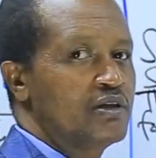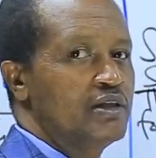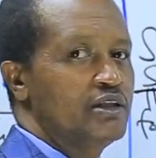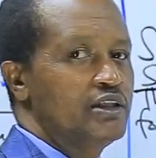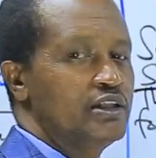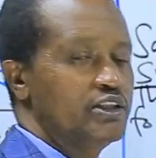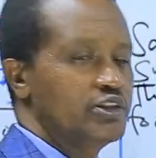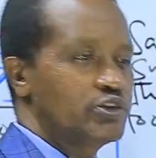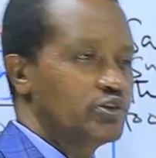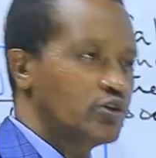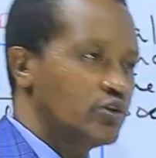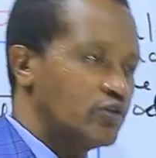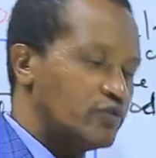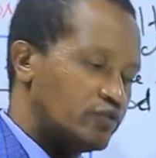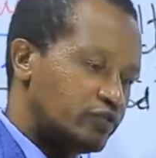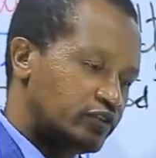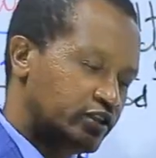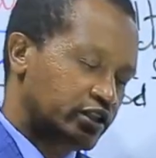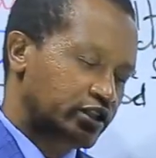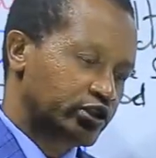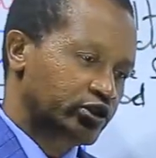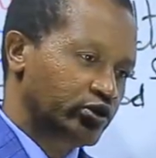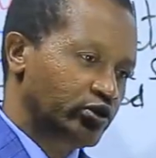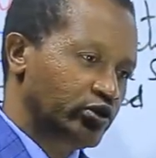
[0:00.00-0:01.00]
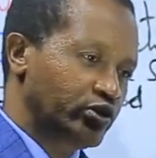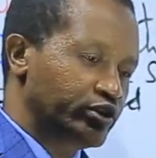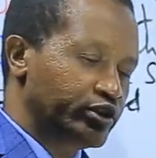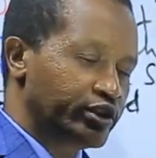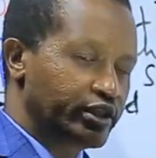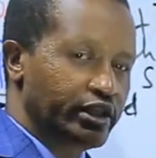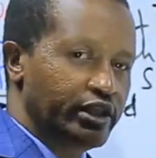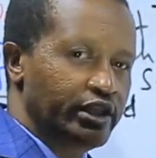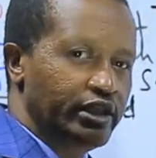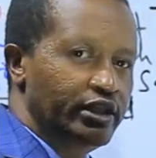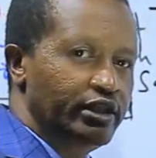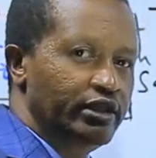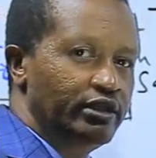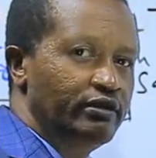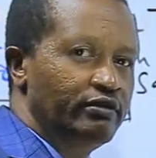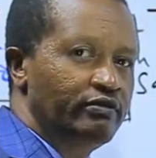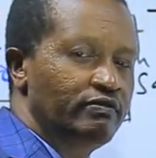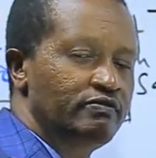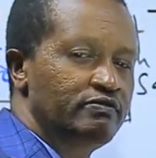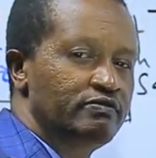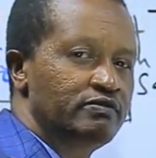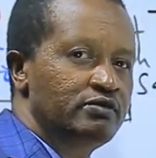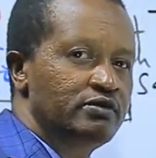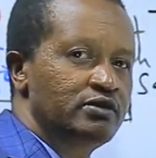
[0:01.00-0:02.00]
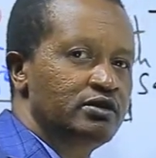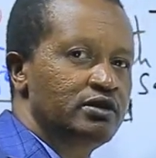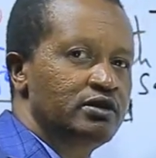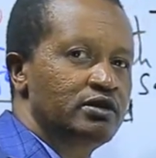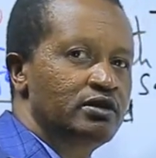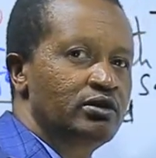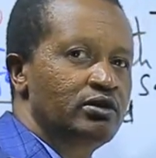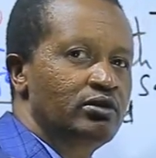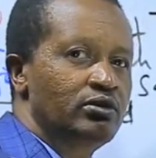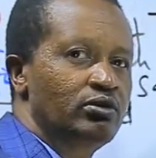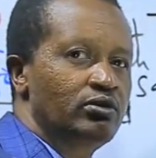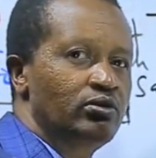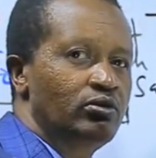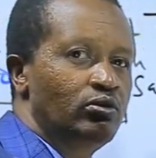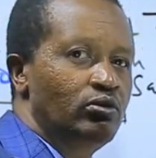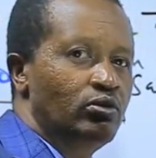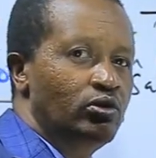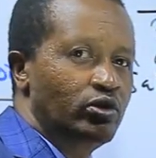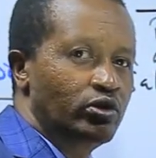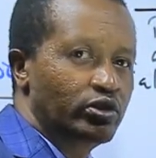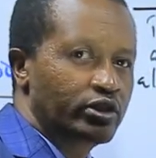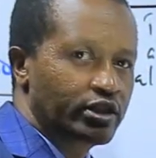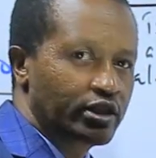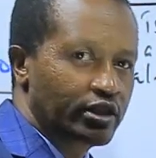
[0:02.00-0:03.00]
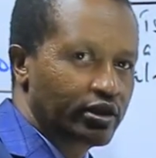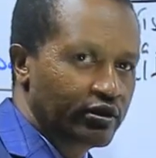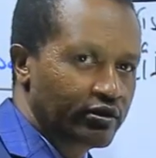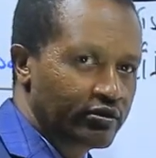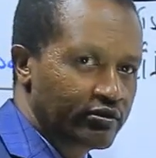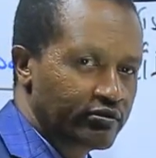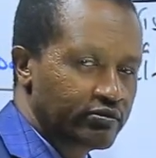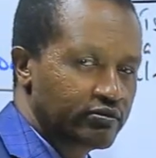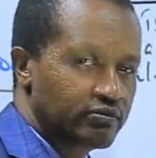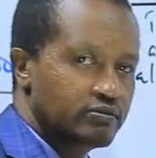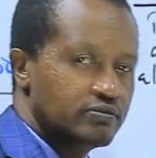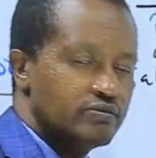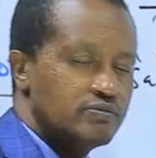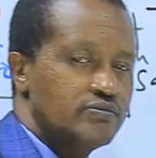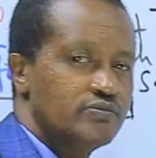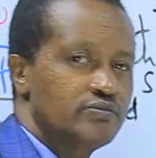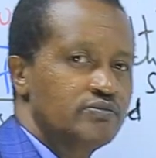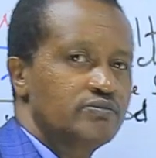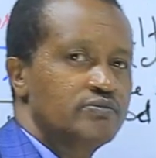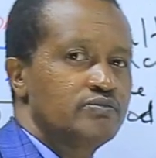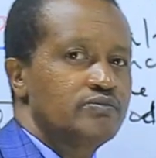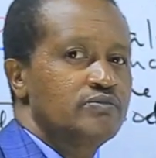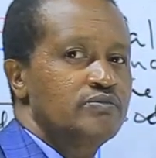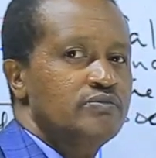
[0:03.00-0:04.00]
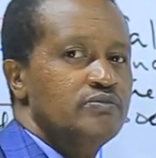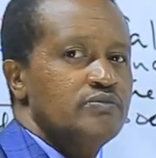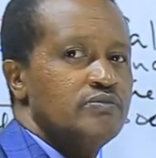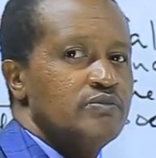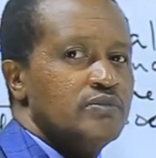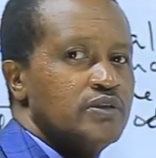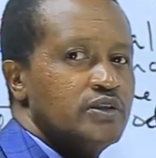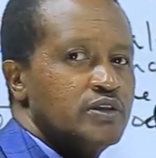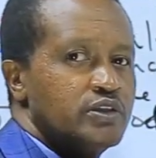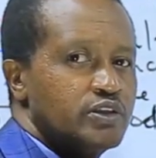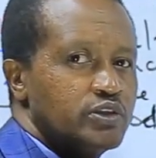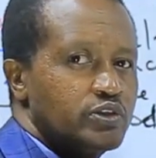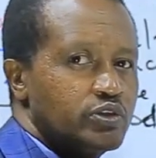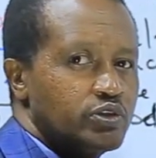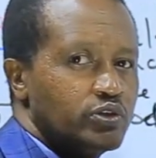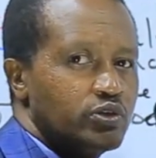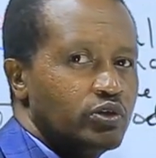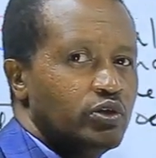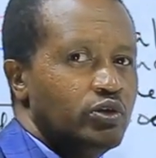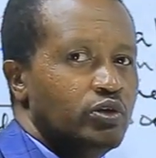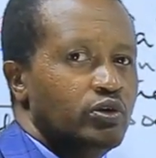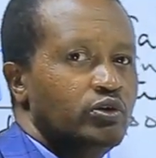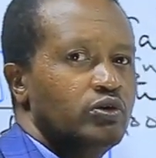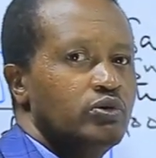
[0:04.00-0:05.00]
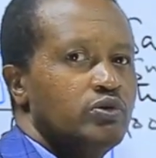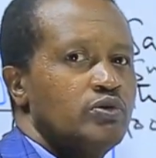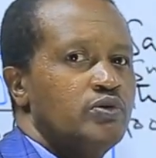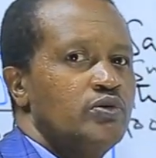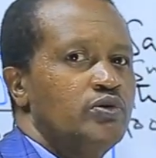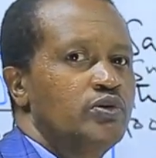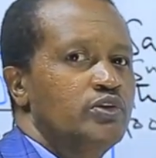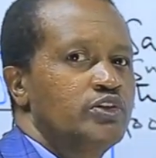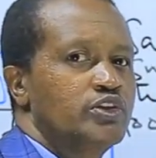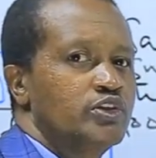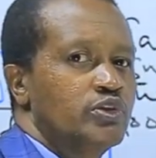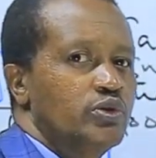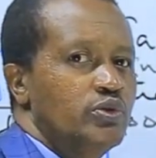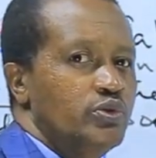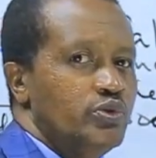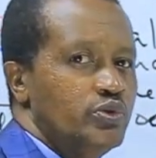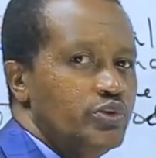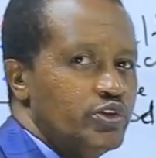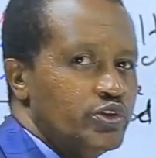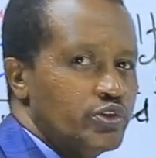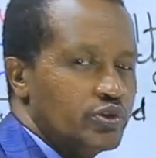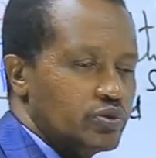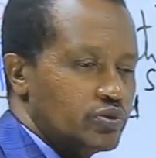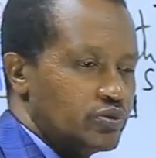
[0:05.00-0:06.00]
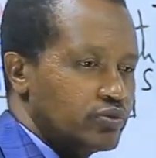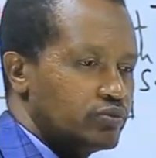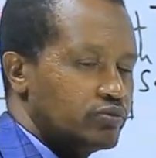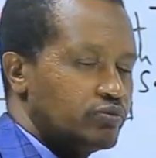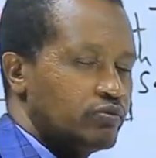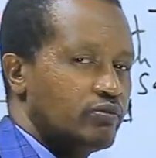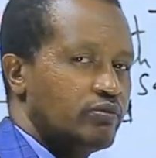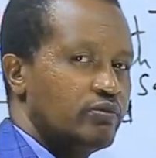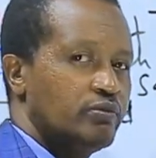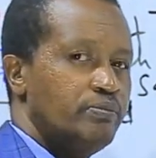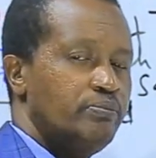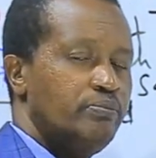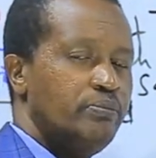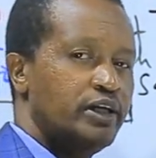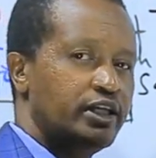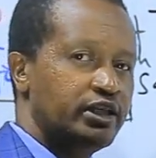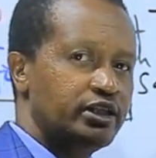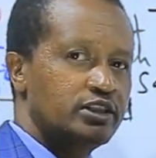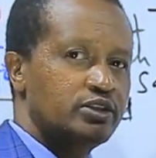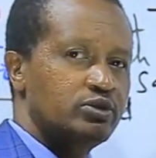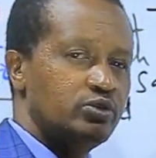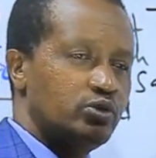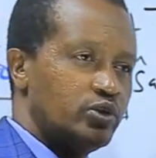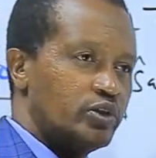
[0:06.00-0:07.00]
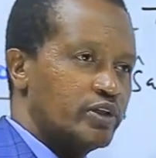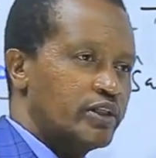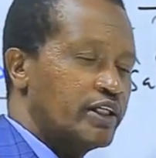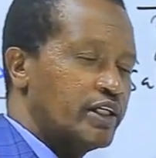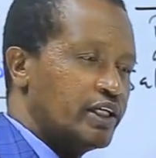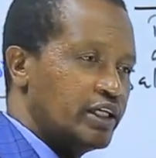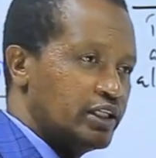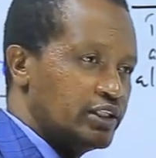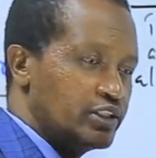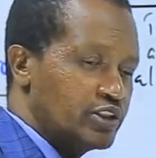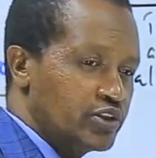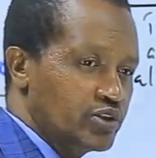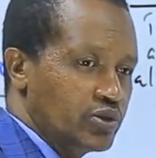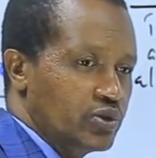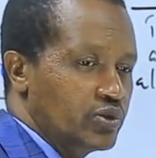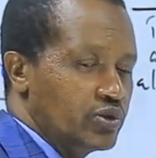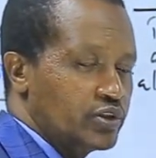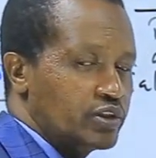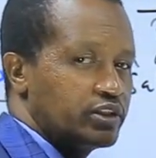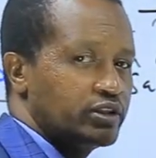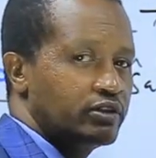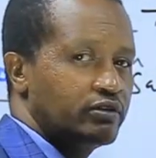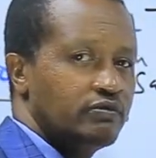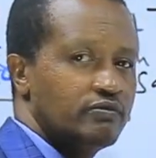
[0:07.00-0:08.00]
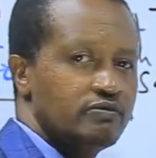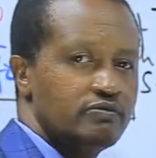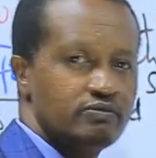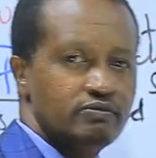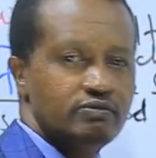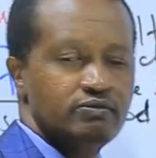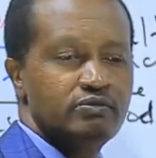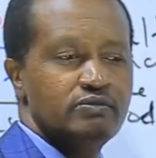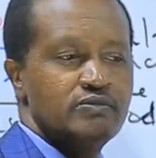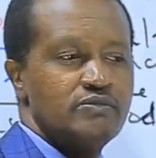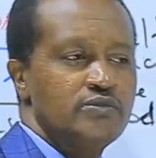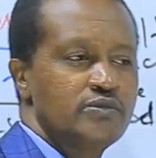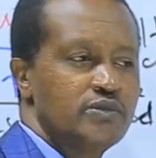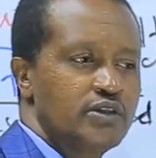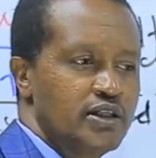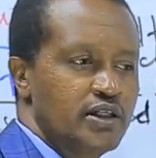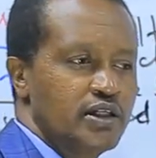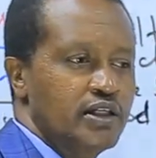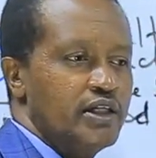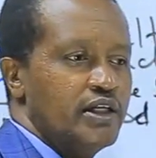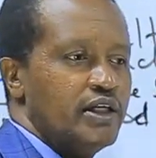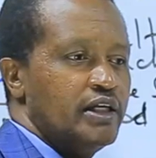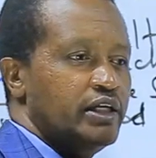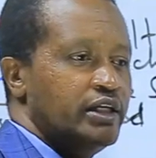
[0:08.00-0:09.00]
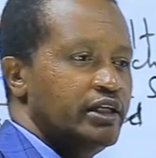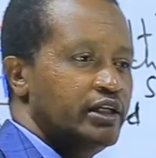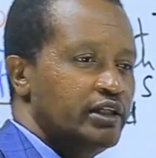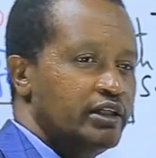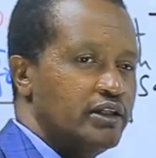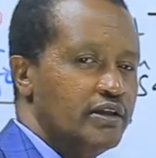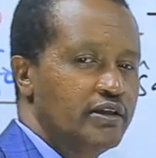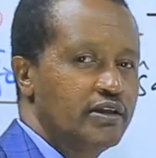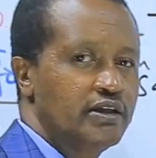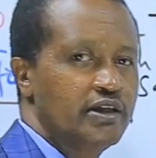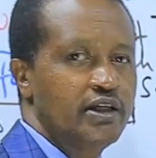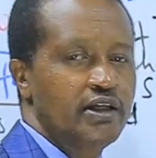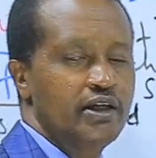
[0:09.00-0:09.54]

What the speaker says: dissolve the salt in water. Strong solution. Mix water and salt in